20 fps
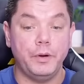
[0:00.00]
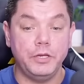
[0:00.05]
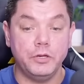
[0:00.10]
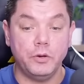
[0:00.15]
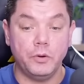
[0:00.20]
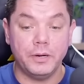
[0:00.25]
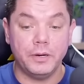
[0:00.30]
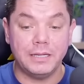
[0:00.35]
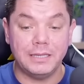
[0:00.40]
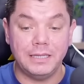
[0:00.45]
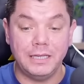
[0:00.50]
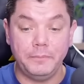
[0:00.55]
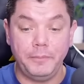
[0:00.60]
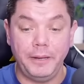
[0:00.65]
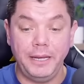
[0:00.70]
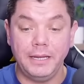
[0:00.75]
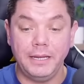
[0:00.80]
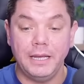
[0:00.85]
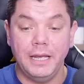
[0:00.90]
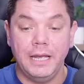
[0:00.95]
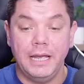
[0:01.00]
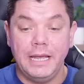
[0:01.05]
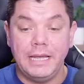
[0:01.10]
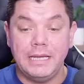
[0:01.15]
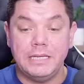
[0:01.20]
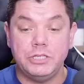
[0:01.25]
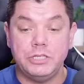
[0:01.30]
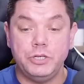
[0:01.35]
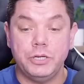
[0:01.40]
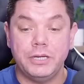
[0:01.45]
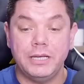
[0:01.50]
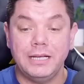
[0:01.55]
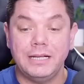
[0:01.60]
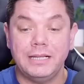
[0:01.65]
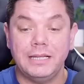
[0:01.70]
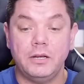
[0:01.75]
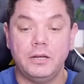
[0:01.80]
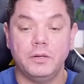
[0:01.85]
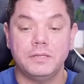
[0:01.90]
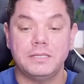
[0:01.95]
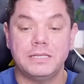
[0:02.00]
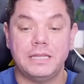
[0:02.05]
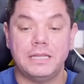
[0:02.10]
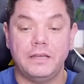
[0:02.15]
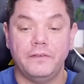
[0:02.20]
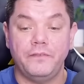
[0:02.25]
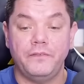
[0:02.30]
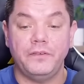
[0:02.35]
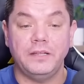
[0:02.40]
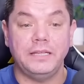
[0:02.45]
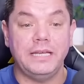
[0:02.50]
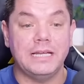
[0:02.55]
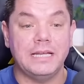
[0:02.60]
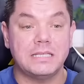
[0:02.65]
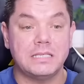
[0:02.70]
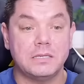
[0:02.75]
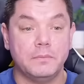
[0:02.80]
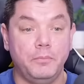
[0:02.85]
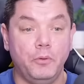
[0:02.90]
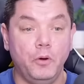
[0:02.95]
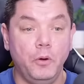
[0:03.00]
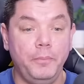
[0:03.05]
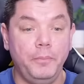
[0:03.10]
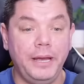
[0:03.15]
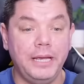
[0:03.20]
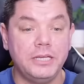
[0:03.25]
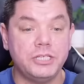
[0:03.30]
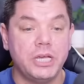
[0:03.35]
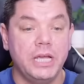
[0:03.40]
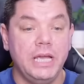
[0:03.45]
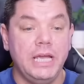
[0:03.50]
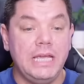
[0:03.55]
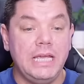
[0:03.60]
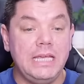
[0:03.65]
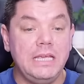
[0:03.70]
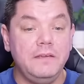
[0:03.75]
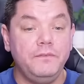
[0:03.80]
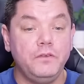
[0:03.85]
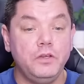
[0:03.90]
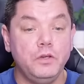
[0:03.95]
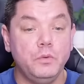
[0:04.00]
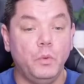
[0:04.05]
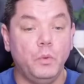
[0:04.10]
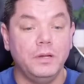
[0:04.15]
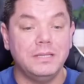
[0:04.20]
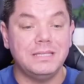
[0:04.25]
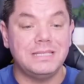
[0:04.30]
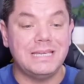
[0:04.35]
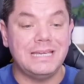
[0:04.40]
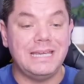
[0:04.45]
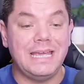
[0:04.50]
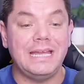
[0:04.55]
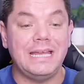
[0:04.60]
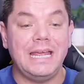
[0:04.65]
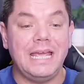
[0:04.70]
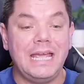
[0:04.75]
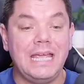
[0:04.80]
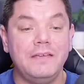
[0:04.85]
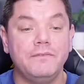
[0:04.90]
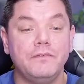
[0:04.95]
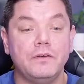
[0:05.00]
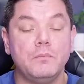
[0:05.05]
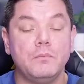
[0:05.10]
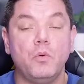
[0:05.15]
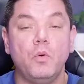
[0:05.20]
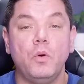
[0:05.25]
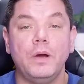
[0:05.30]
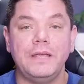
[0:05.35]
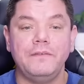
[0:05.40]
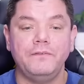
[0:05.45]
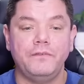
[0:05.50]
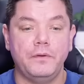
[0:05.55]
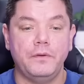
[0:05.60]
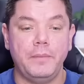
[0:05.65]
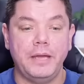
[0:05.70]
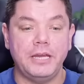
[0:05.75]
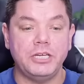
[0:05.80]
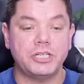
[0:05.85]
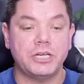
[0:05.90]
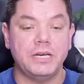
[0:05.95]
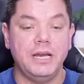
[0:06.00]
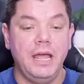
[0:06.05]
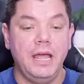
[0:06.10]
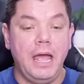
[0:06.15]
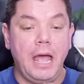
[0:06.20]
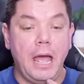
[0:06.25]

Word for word: when you're on ClickBank is you can click onto the affiliate support page if you want to get even more information